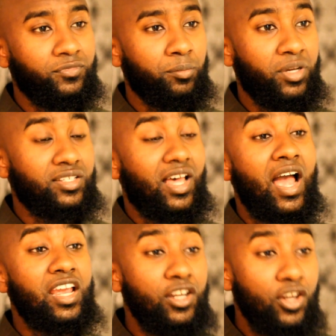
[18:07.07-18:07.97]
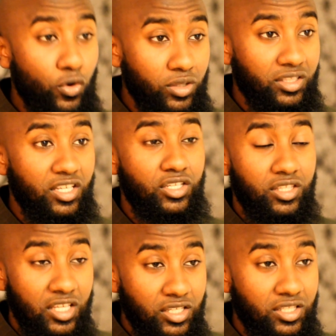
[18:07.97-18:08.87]
Because I know that these,
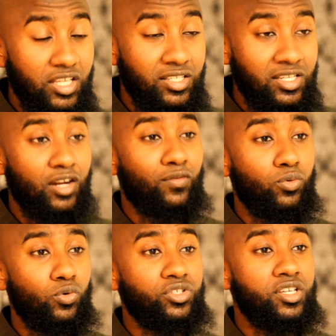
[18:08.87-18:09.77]
this, this set of rules,